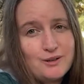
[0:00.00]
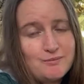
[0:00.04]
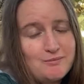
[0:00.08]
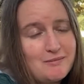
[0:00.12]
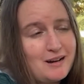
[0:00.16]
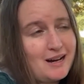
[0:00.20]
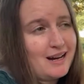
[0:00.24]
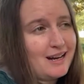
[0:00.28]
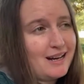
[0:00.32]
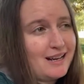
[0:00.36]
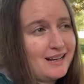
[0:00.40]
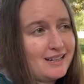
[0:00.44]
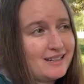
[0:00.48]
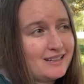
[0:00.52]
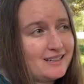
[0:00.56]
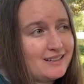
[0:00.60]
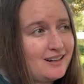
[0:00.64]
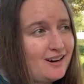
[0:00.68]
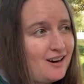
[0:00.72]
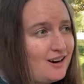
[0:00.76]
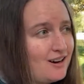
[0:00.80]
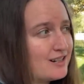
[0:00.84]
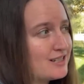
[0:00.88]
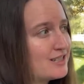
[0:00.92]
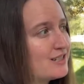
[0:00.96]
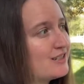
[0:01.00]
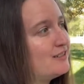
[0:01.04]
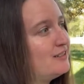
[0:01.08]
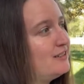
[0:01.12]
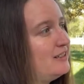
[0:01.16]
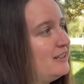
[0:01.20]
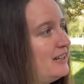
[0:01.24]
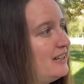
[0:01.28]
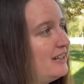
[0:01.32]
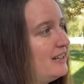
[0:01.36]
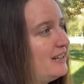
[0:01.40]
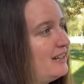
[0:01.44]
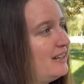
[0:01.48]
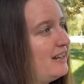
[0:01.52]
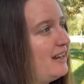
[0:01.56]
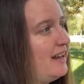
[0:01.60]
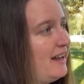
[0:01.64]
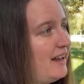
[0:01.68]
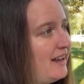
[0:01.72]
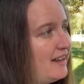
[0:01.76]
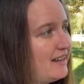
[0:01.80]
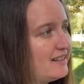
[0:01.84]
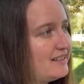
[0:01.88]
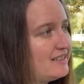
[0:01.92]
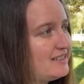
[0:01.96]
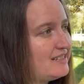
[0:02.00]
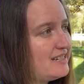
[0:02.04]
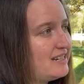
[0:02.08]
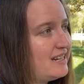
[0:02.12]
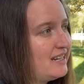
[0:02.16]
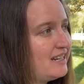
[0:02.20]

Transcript: my art career, and